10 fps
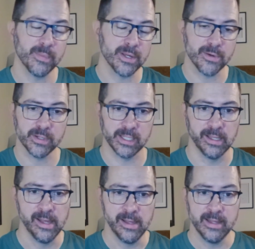make sure to
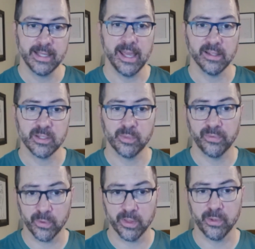cancel
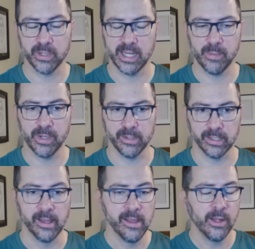before the 30-day period.